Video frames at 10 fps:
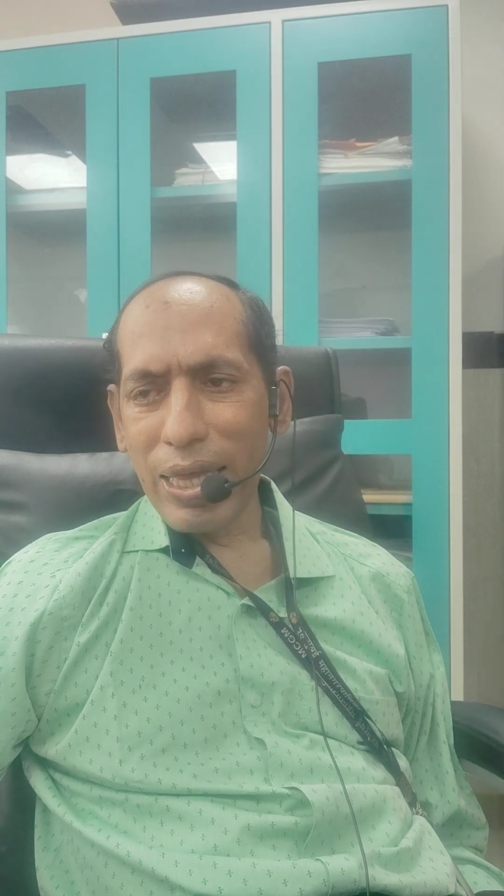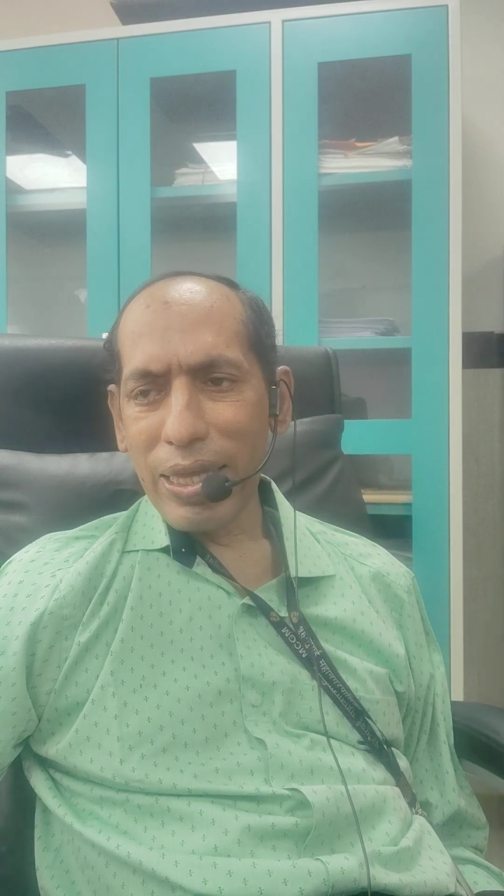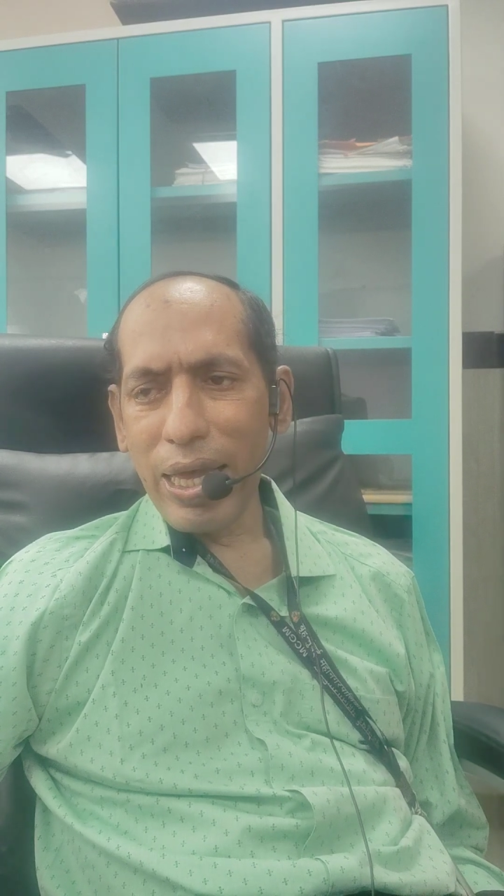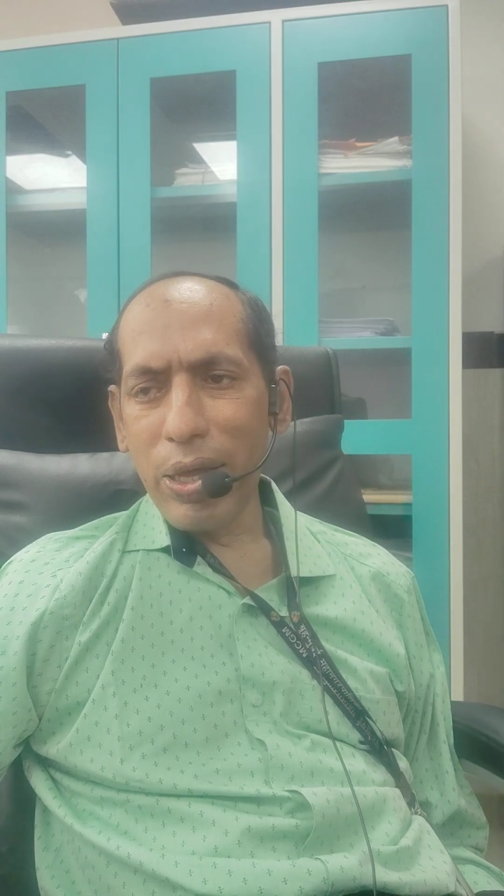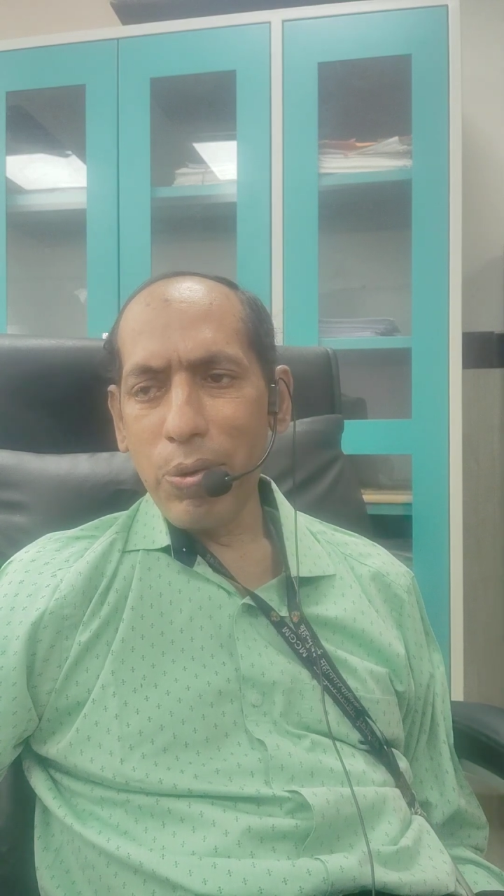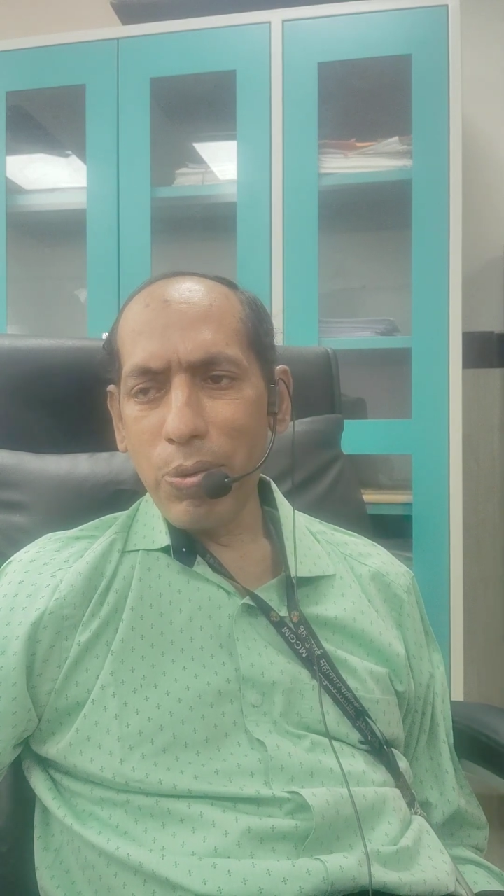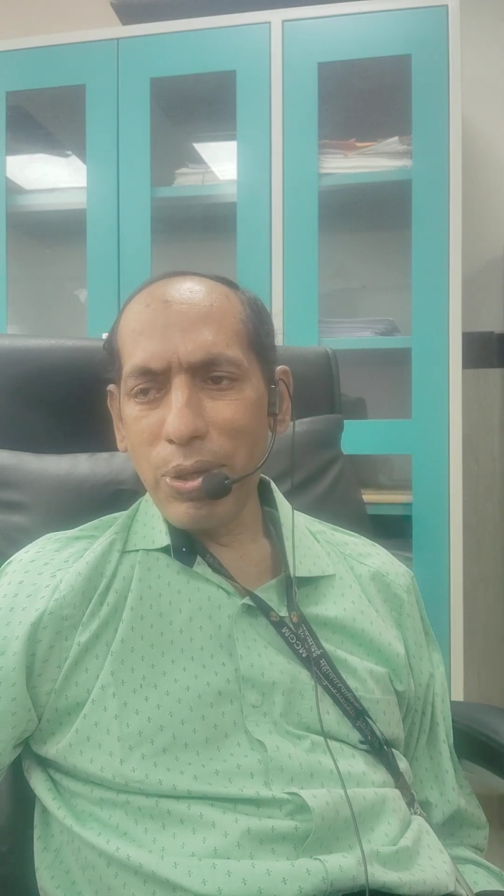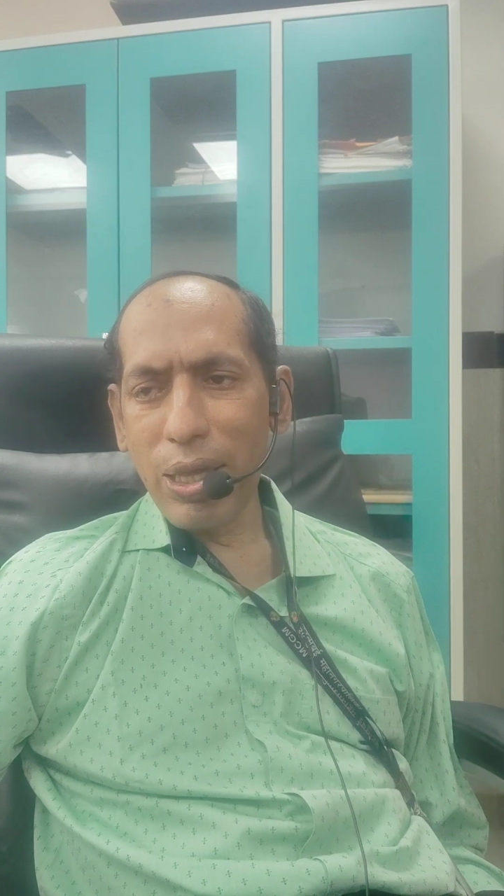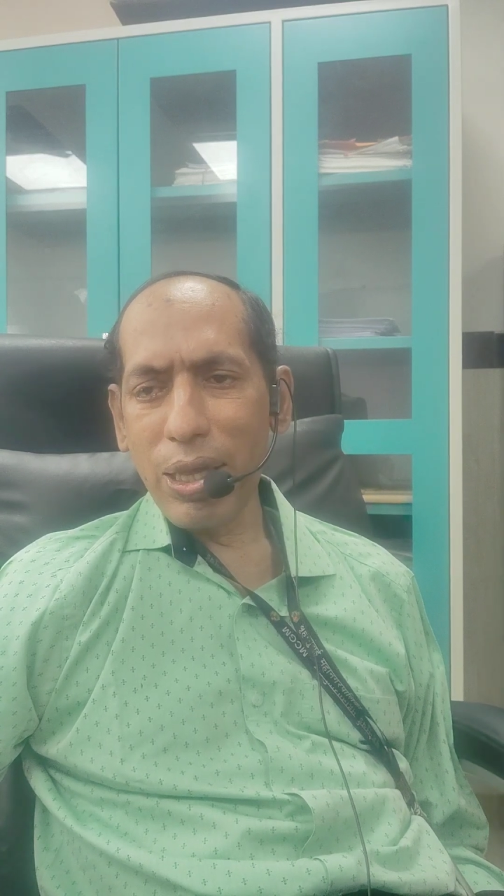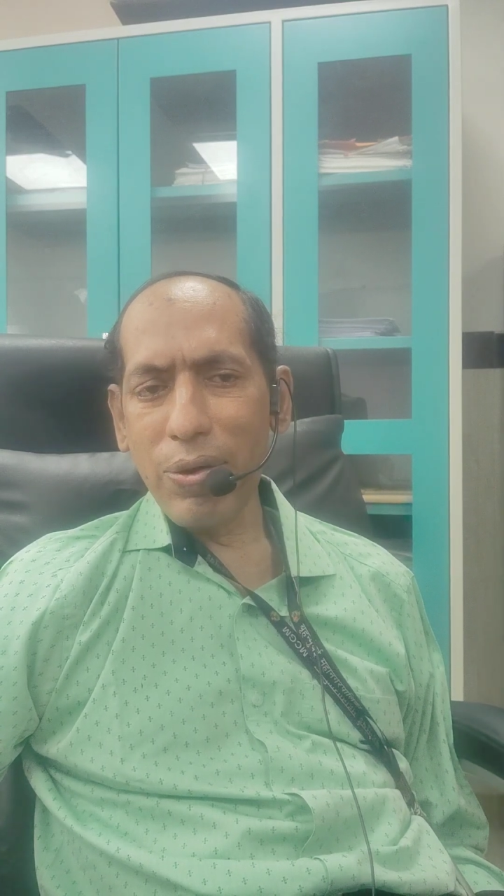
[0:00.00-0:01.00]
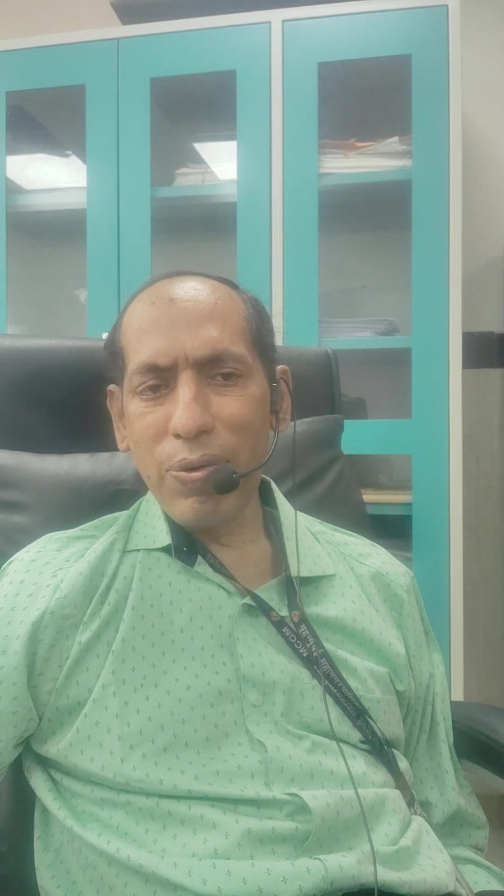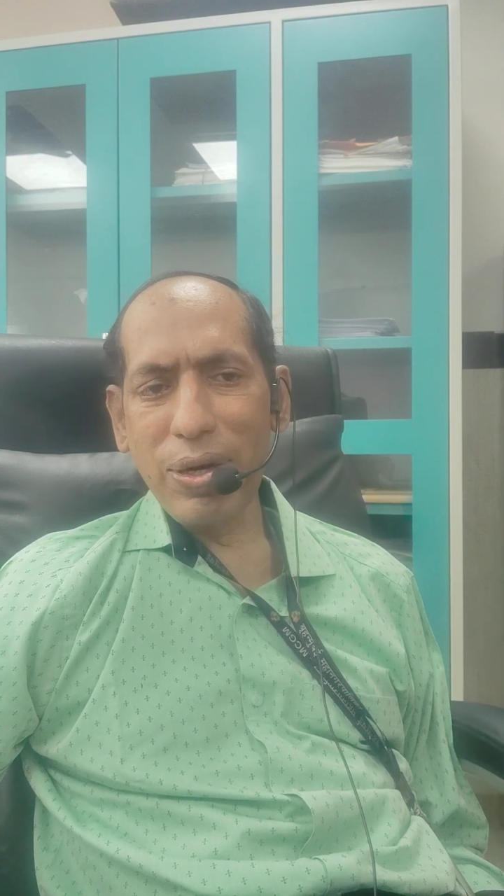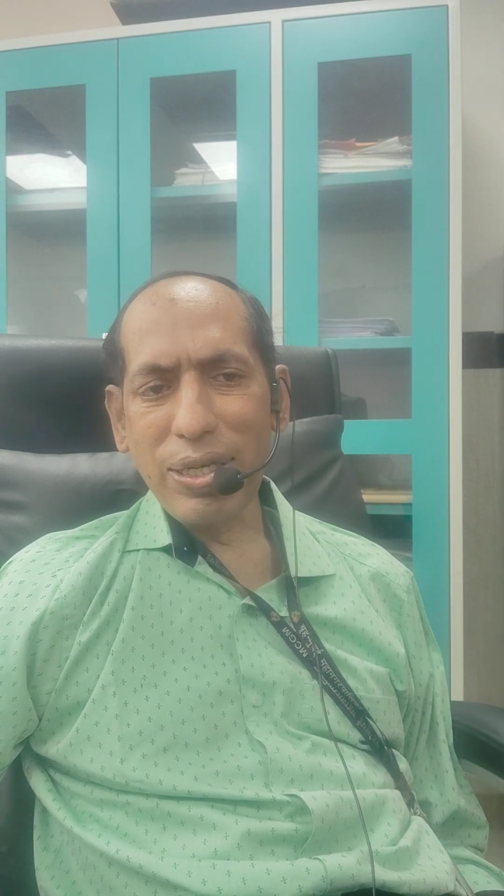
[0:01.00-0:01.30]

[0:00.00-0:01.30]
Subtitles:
they are using the word